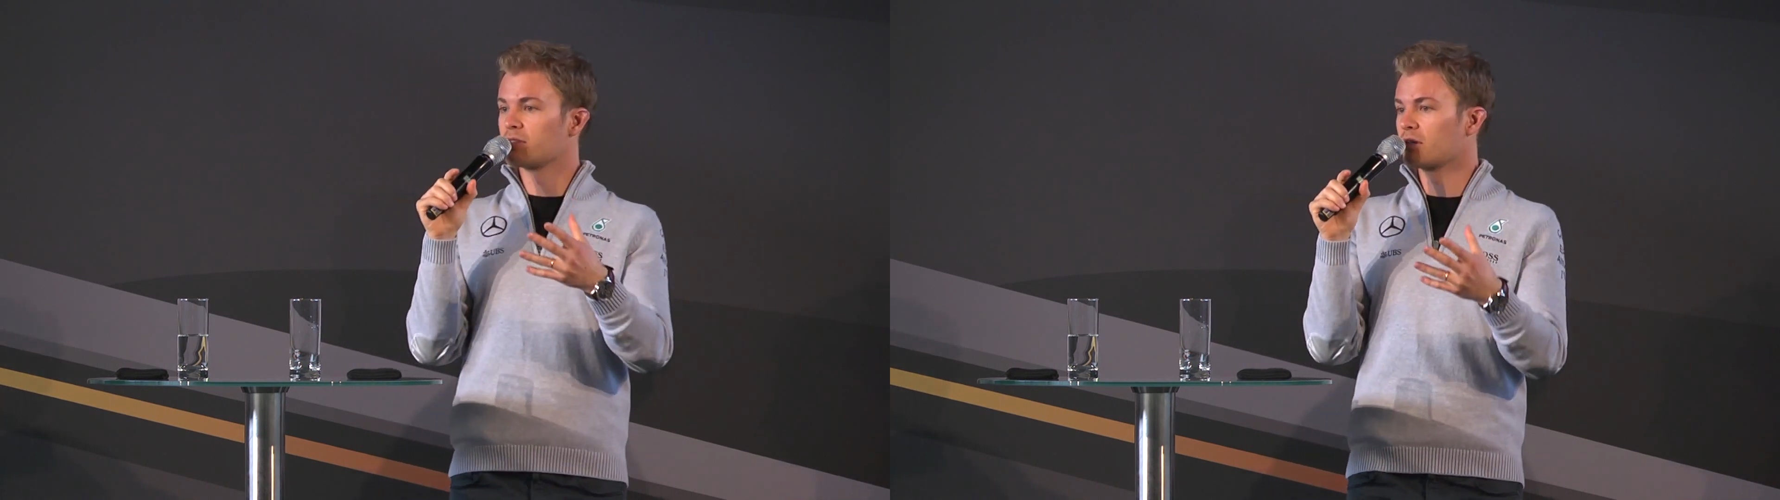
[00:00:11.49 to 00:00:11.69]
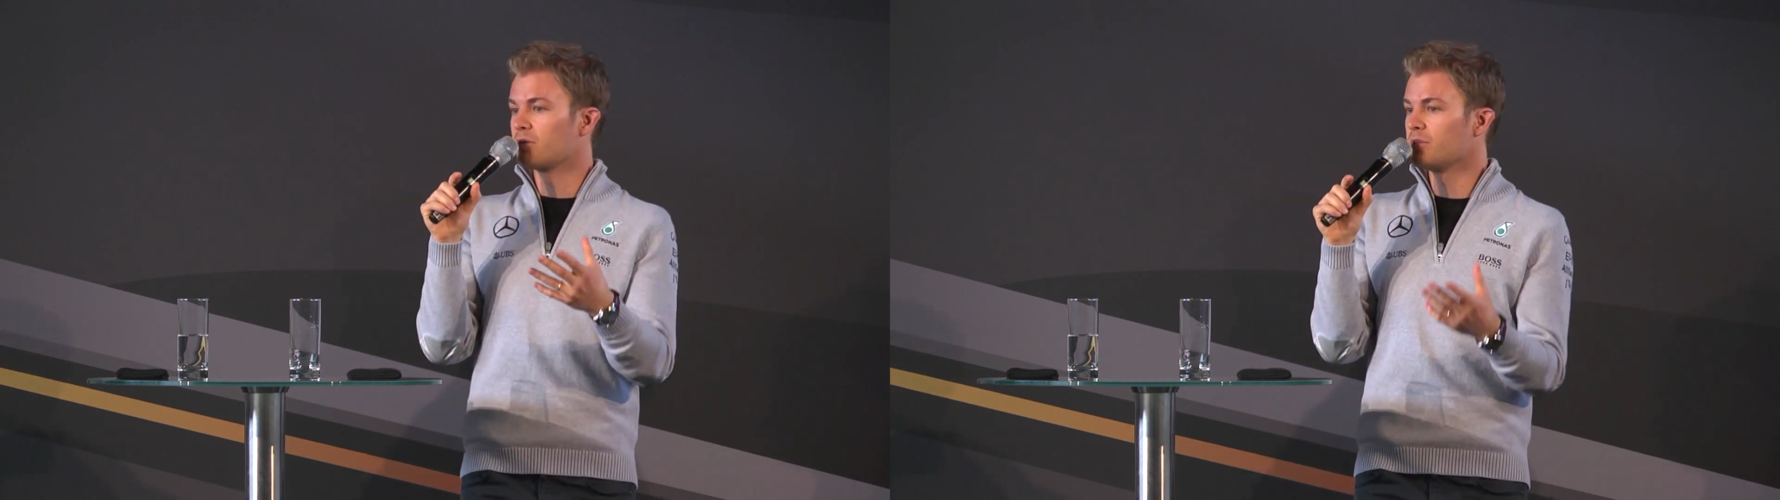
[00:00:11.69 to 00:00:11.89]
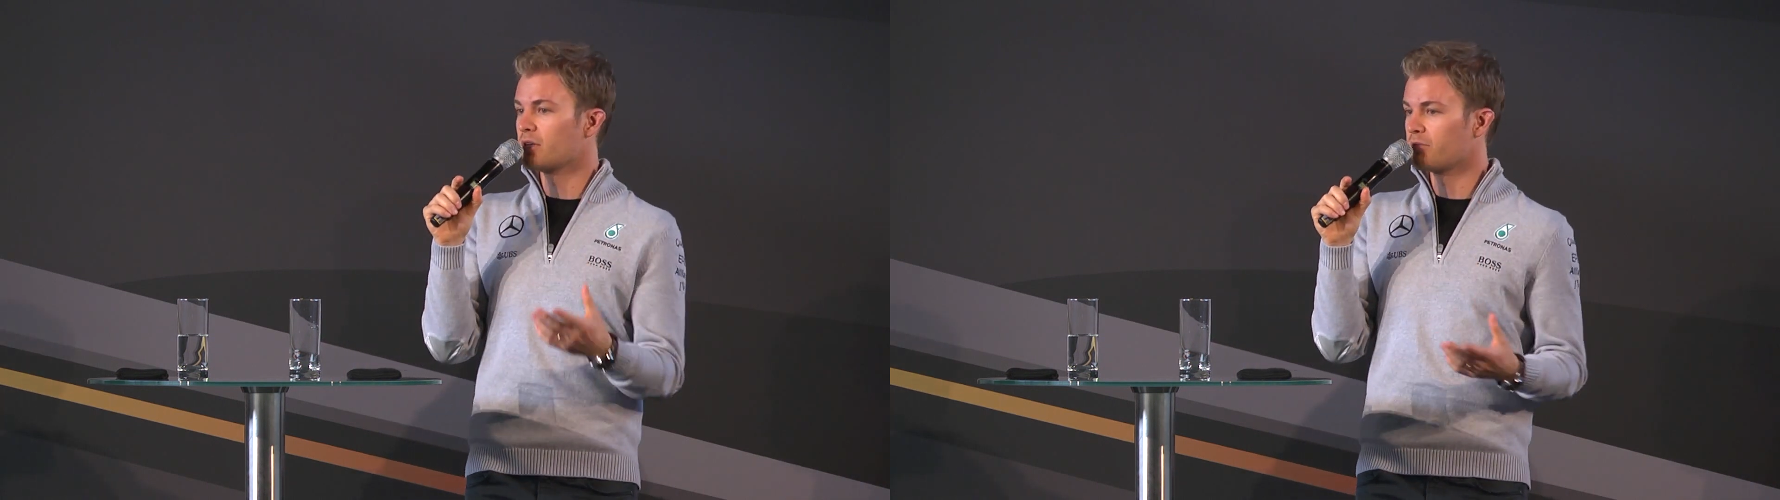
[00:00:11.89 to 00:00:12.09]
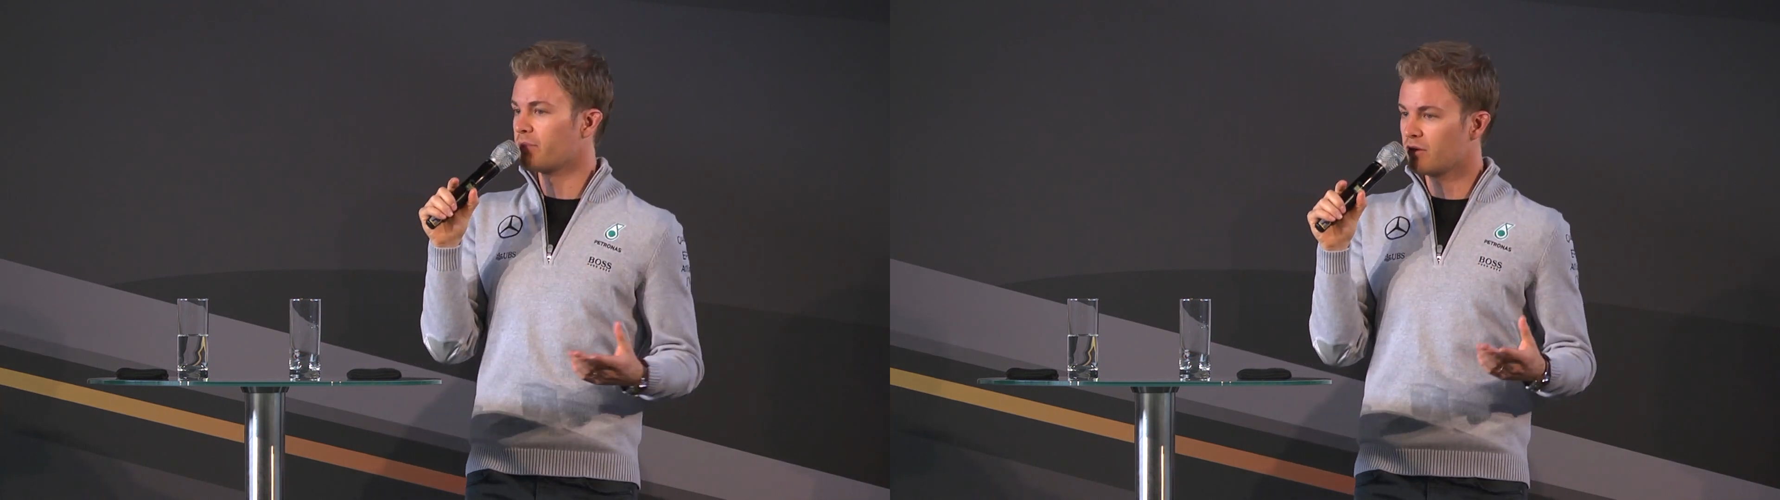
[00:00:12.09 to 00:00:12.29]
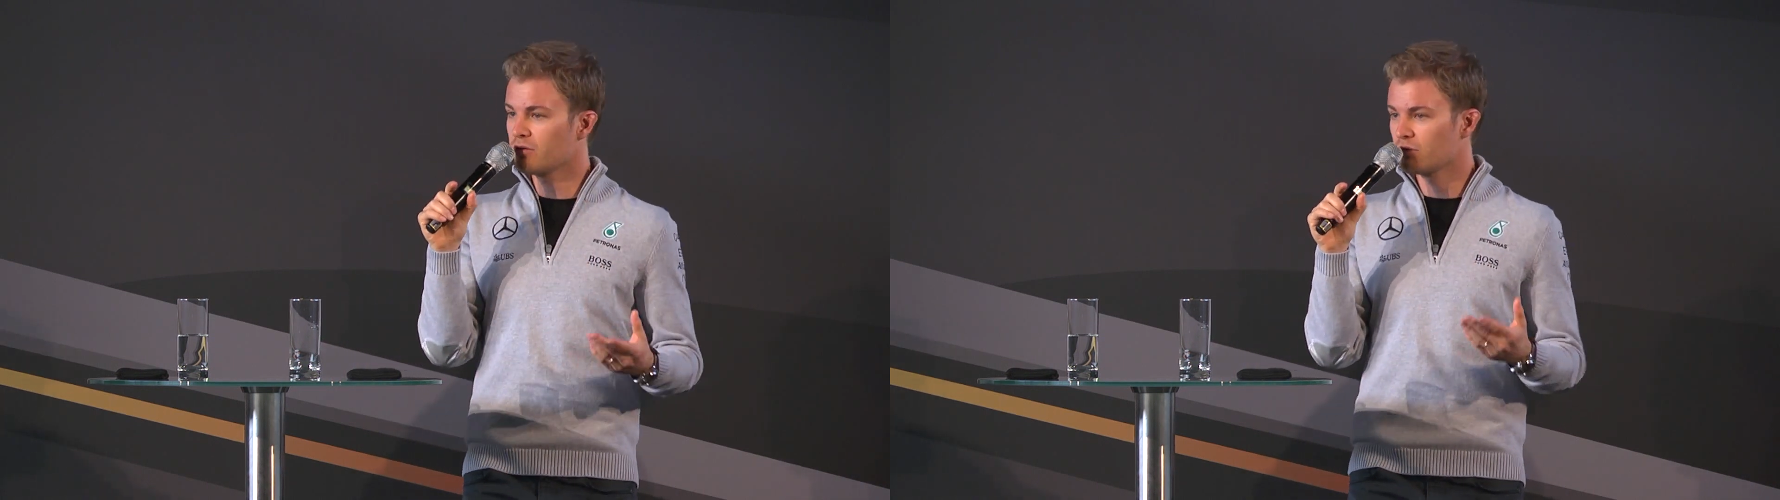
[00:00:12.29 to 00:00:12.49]
that can be done
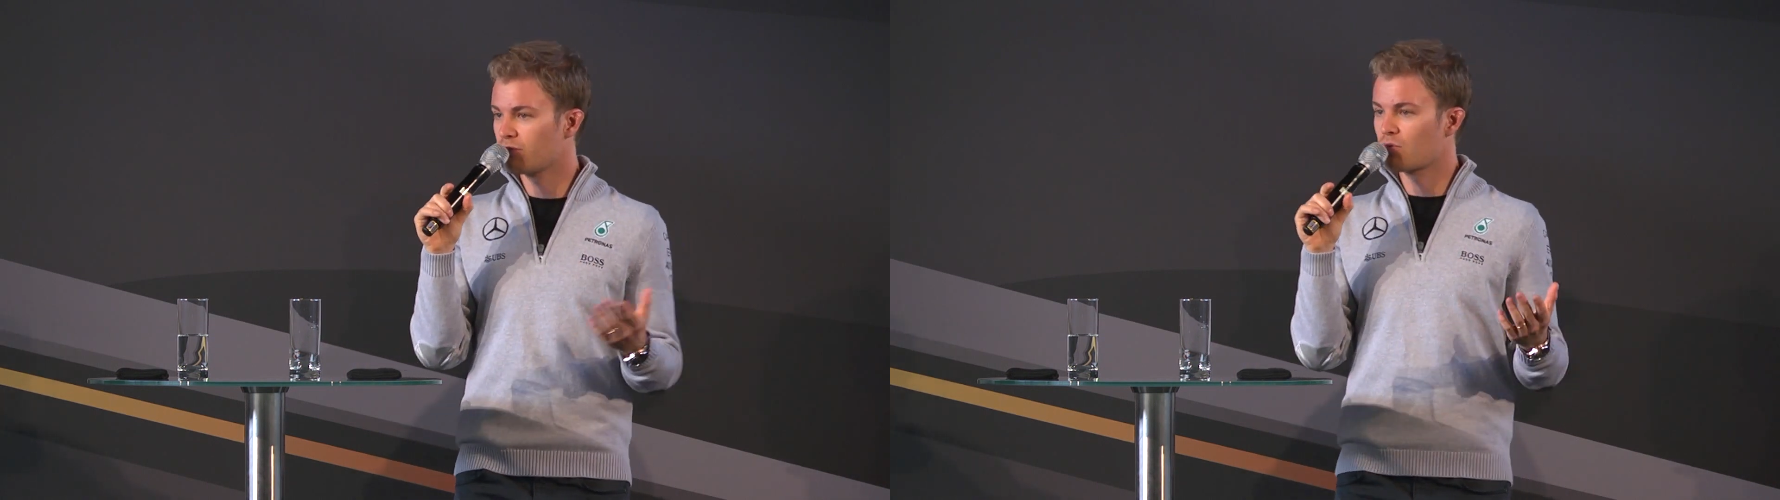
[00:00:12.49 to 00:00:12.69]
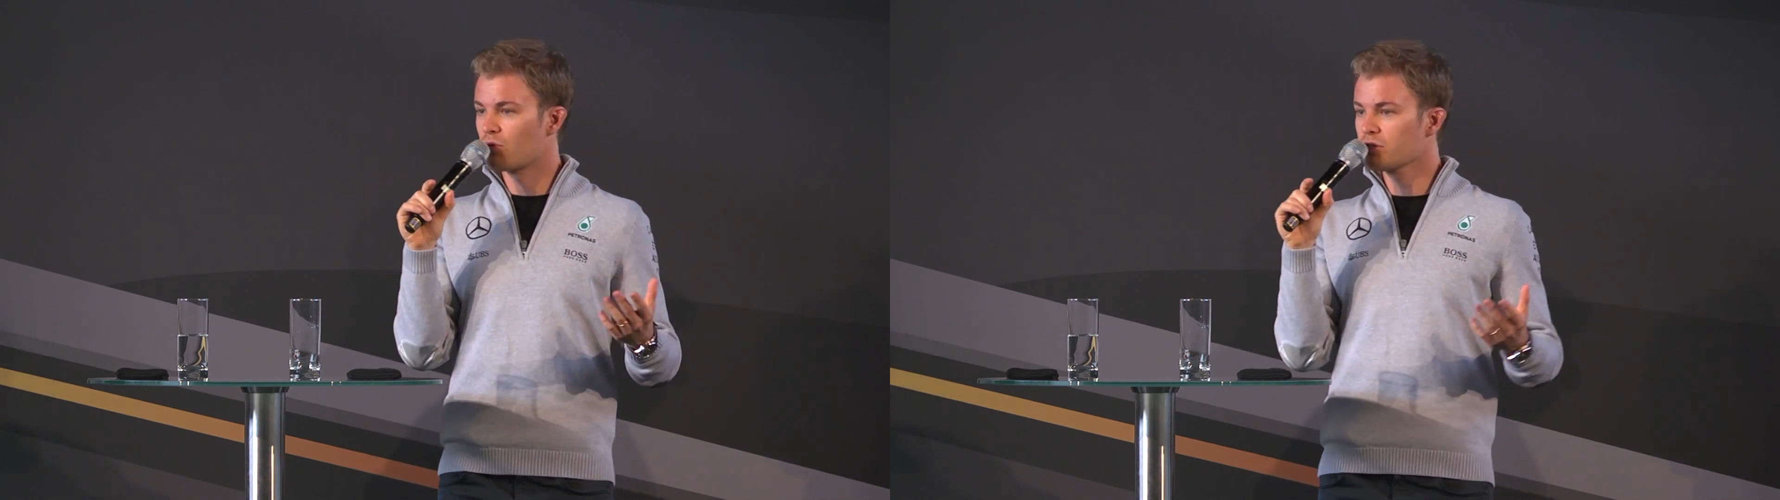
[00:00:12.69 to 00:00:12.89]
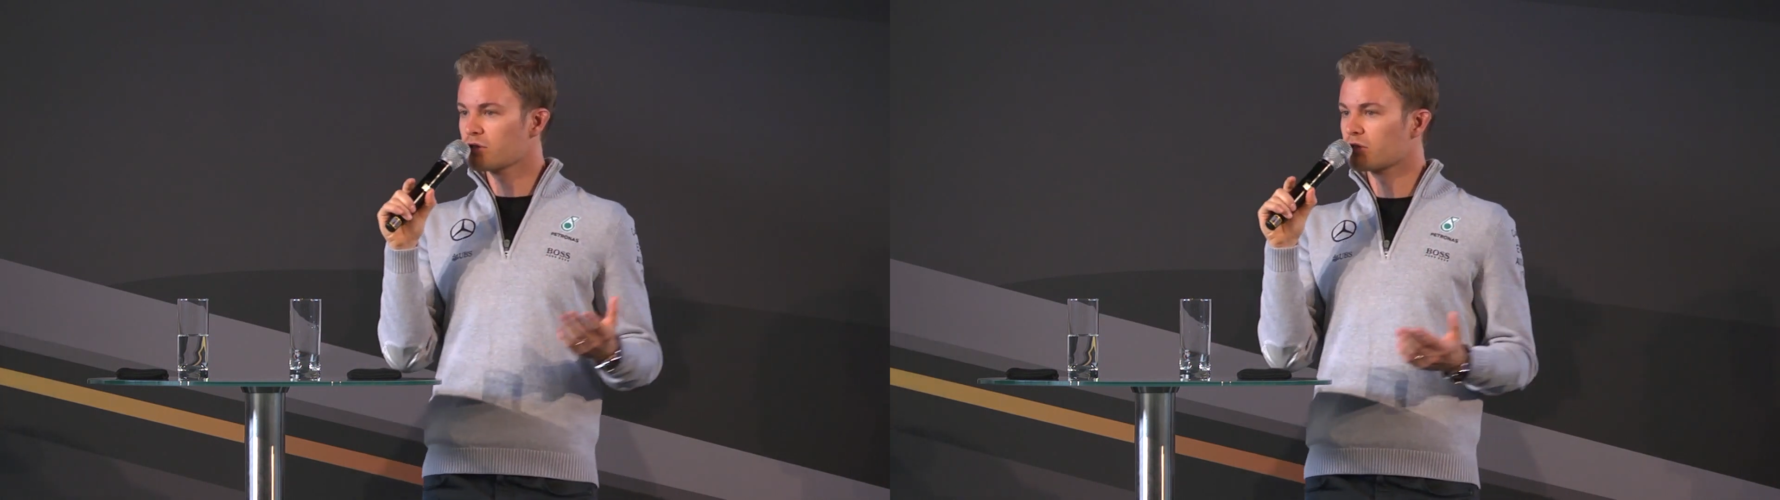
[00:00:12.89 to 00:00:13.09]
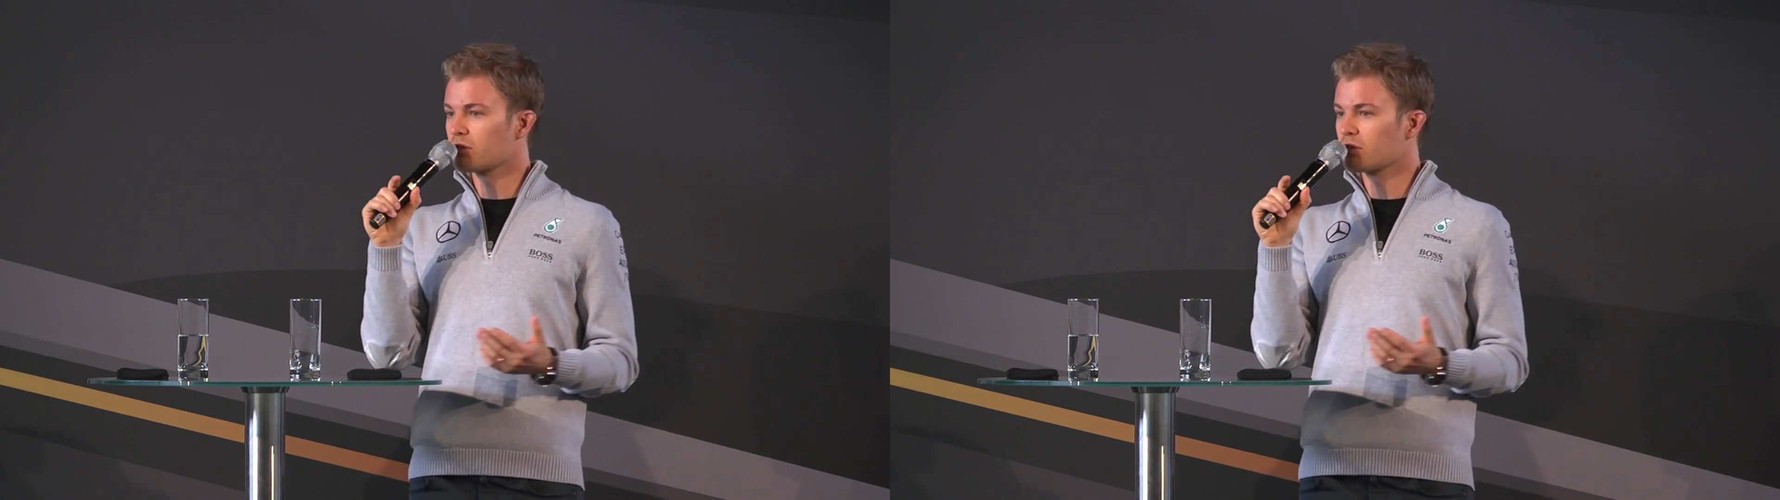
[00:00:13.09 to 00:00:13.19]
better, of course.